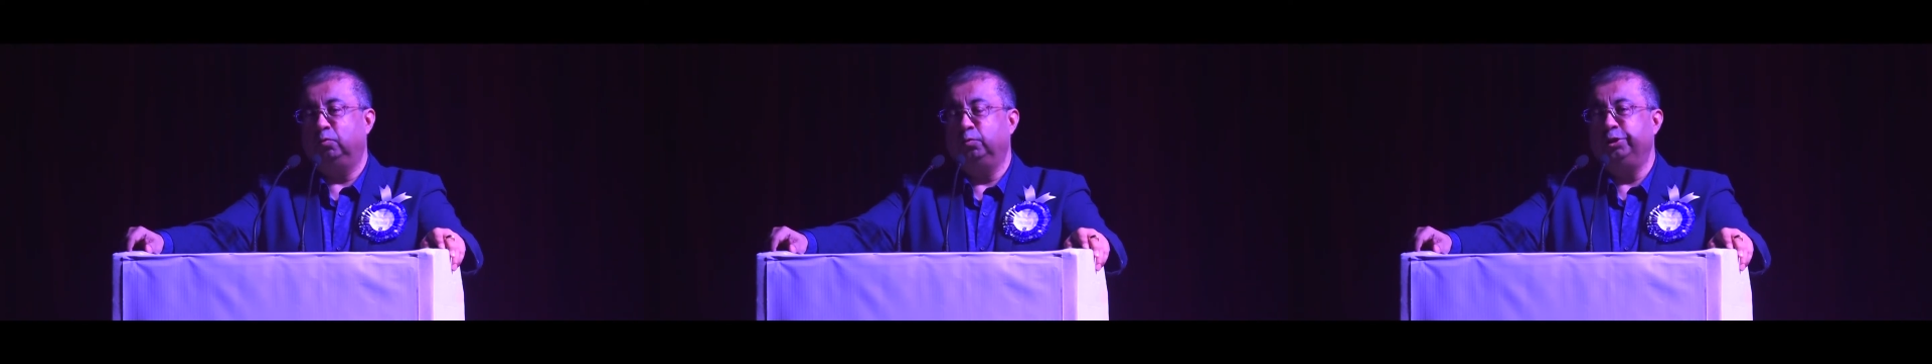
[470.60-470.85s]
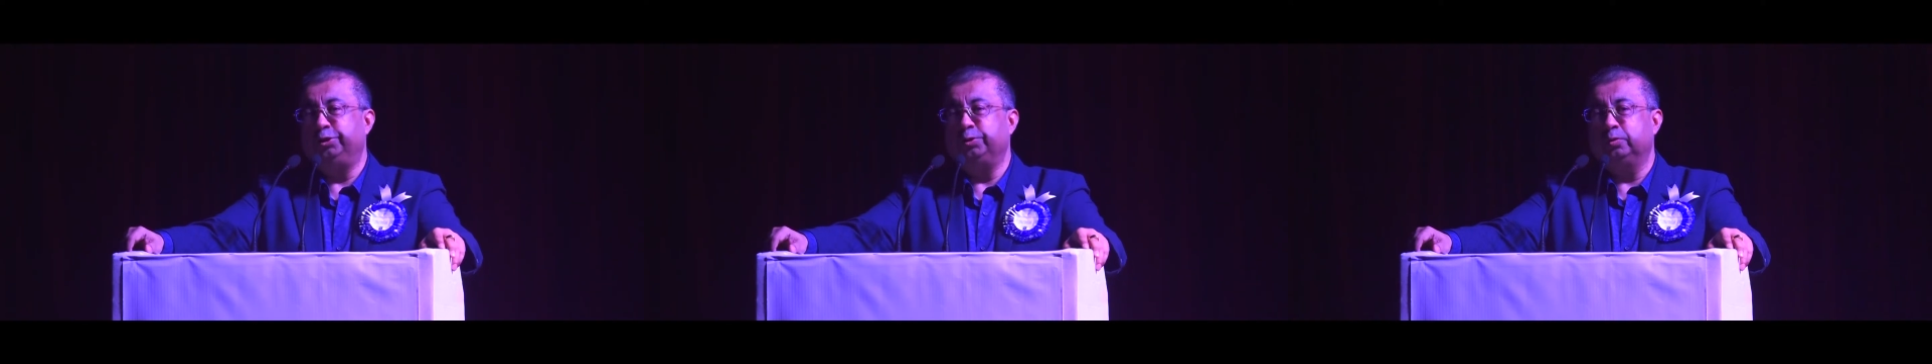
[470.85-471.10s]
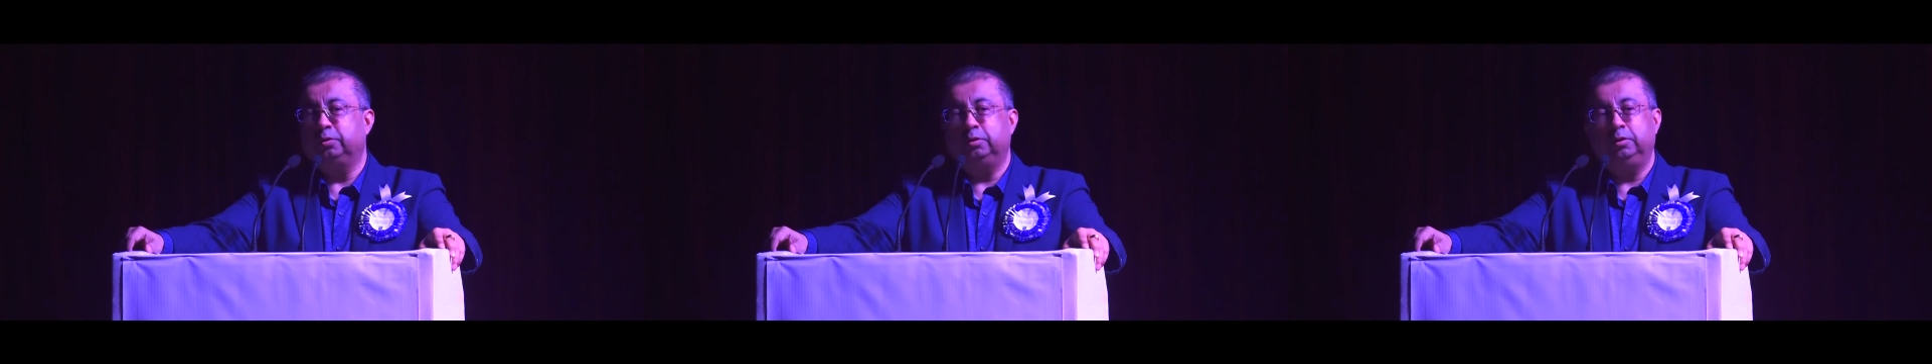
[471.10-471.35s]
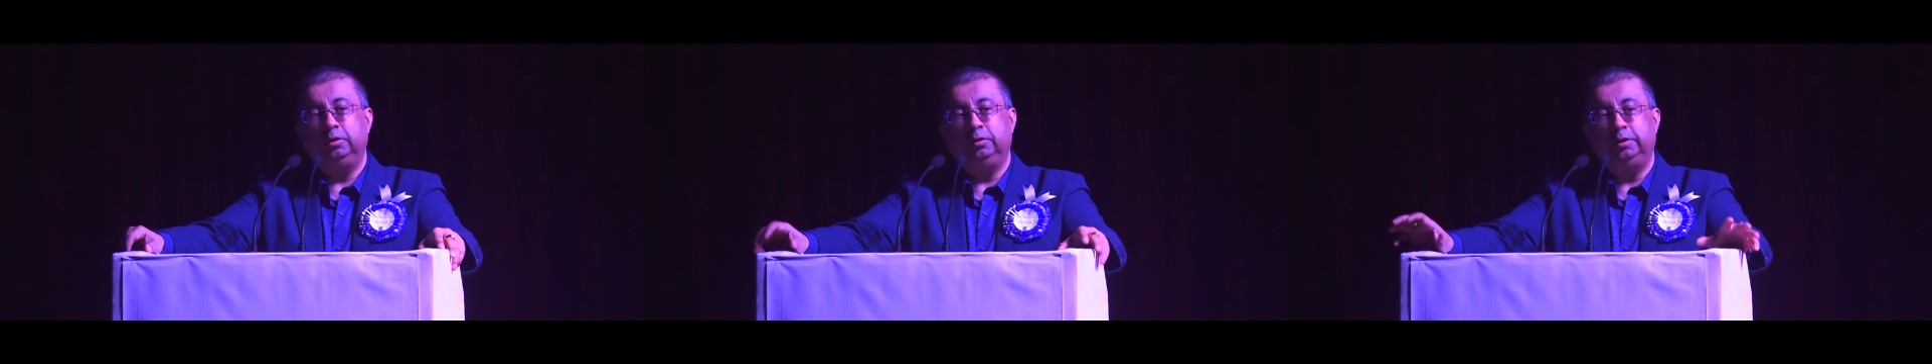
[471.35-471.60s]
We should
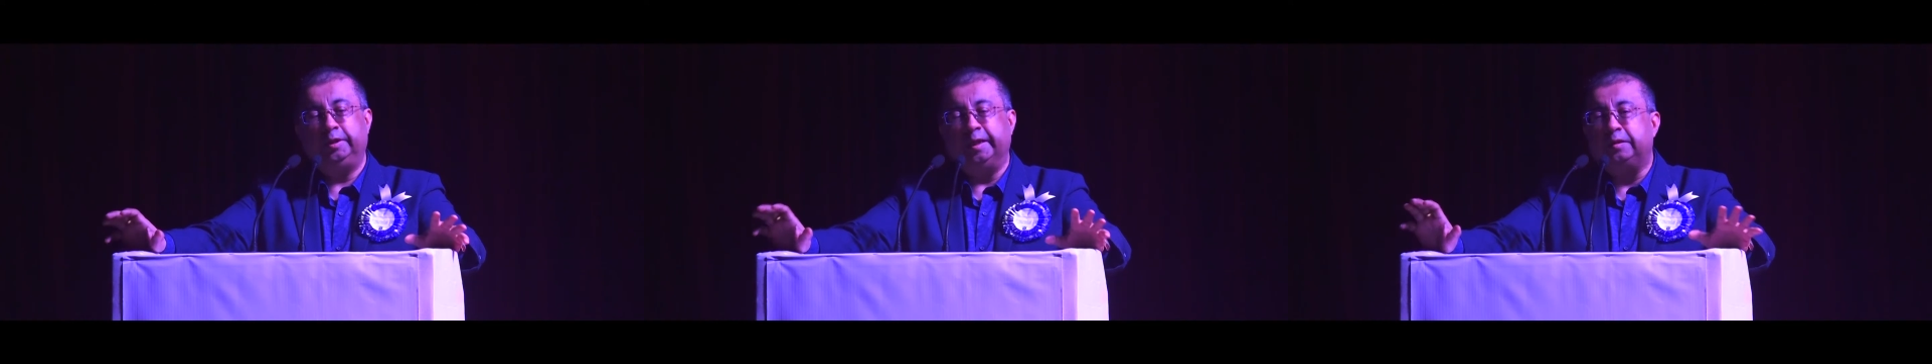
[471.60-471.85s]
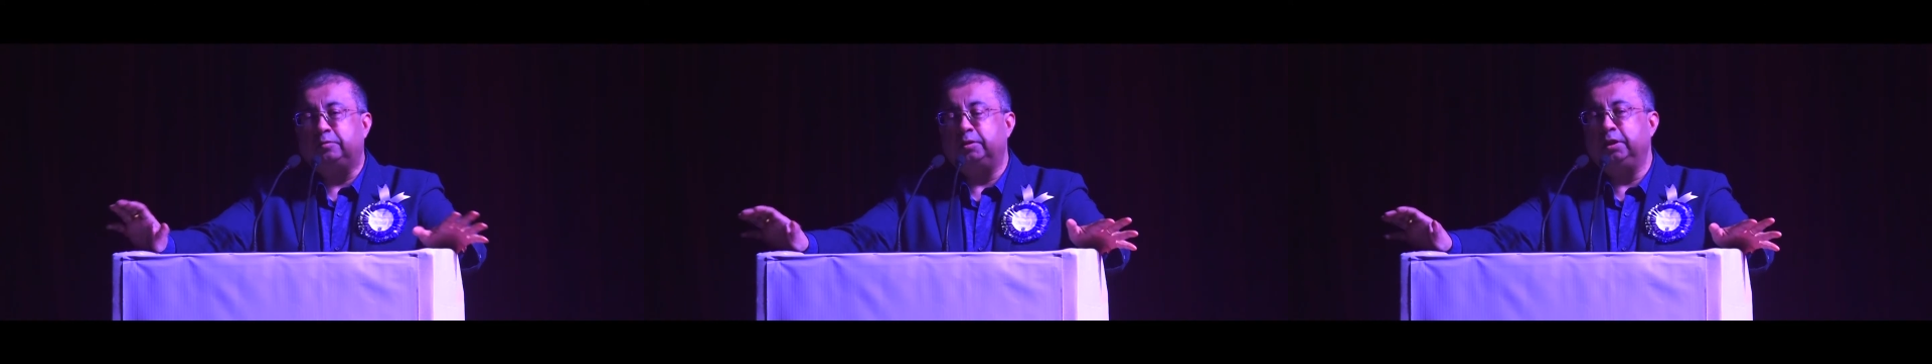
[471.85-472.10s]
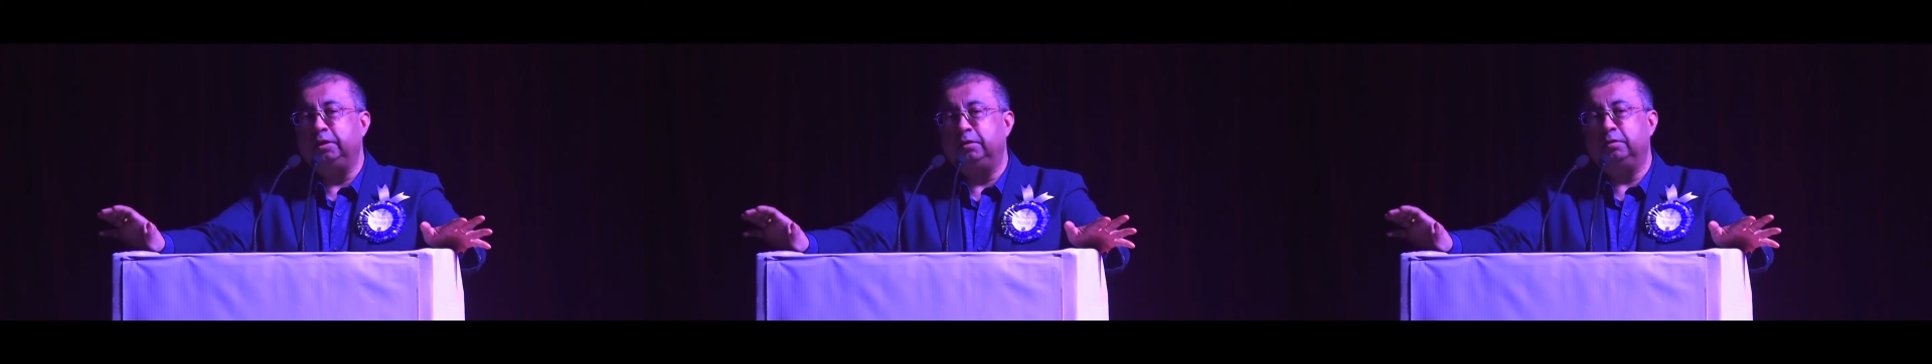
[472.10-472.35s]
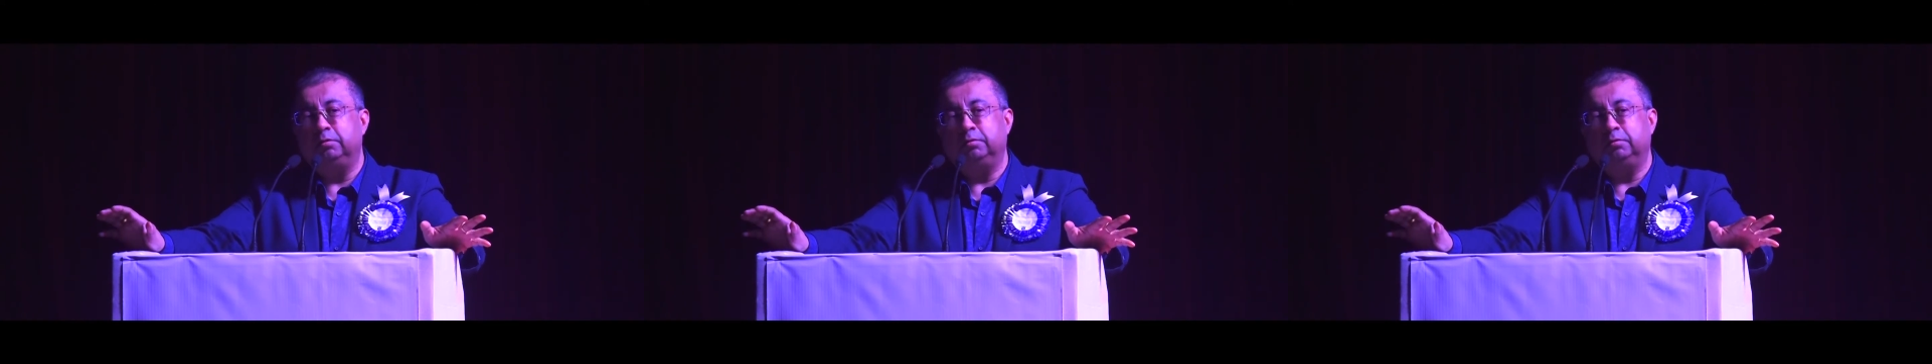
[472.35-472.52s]
get rid